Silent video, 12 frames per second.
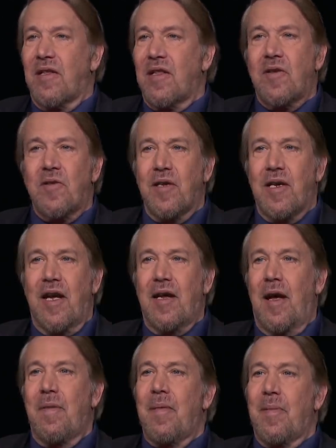and literally I
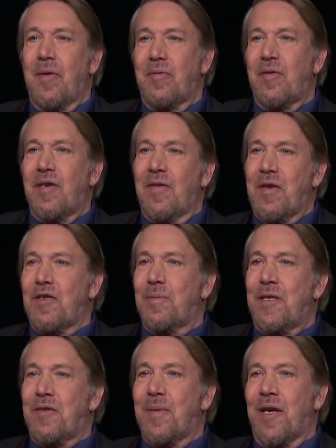remember giving a
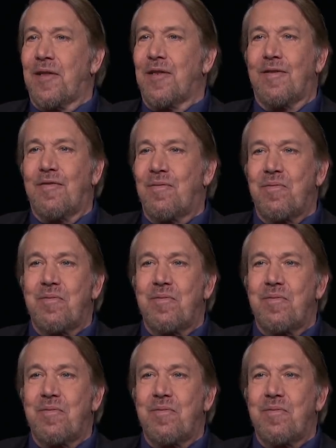speech about this